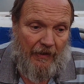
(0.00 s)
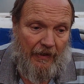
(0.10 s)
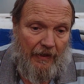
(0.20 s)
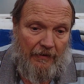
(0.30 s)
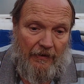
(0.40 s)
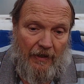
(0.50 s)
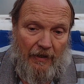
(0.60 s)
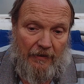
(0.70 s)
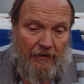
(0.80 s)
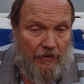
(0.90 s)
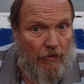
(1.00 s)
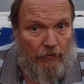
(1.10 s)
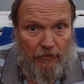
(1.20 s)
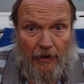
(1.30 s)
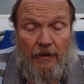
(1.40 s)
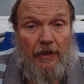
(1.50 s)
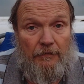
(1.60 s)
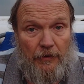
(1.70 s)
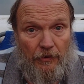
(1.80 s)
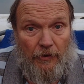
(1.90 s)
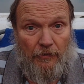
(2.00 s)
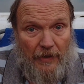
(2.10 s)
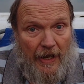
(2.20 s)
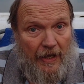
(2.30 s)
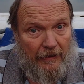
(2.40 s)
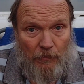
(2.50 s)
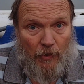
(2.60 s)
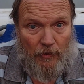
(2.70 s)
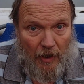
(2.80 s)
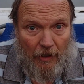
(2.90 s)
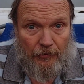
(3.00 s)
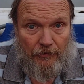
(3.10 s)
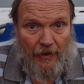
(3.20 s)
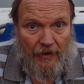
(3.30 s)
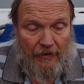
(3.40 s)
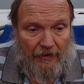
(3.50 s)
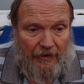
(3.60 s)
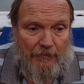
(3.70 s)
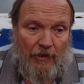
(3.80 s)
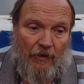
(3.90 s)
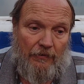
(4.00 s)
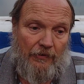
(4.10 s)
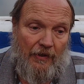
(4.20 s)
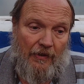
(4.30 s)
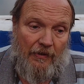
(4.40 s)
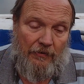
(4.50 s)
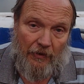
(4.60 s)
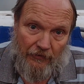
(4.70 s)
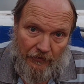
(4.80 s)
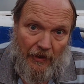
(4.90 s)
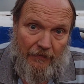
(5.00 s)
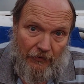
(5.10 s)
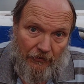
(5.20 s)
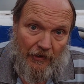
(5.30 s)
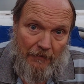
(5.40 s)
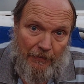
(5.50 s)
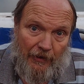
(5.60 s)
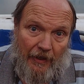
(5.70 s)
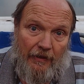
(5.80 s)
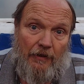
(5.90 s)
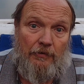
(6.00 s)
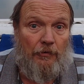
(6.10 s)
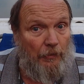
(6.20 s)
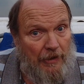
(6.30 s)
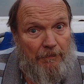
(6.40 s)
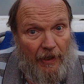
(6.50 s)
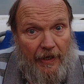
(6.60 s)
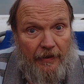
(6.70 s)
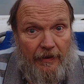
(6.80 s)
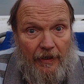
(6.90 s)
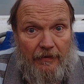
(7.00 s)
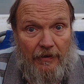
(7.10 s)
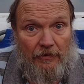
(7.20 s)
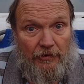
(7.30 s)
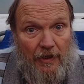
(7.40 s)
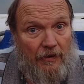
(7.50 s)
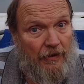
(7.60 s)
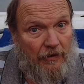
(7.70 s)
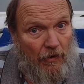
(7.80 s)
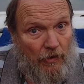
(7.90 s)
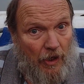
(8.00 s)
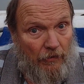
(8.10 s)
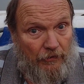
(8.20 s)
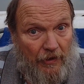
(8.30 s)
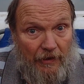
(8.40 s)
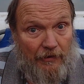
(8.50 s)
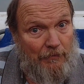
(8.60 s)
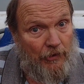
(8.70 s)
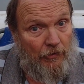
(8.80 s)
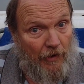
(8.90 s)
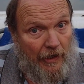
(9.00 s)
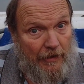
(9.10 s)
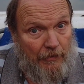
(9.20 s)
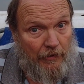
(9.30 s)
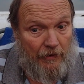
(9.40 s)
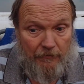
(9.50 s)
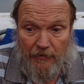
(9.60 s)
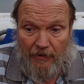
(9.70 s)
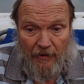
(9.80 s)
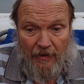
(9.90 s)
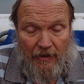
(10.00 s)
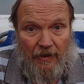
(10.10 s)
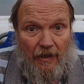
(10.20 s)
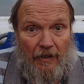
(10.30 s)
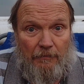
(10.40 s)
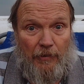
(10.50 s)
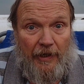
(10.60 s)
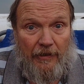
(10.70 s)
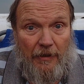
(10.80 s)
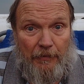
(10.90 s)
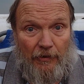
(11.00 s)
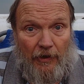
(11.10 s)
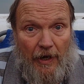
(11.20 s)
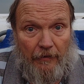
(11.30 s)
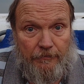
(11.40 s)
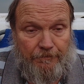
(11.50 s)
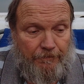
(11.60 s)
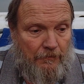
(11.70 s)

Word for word: And uh, it don't, if you do it right, it won't cost you anything because you can save your seed potatoes to replant again this year and it don't cost you anything but your labor and uh, breaking up your ground.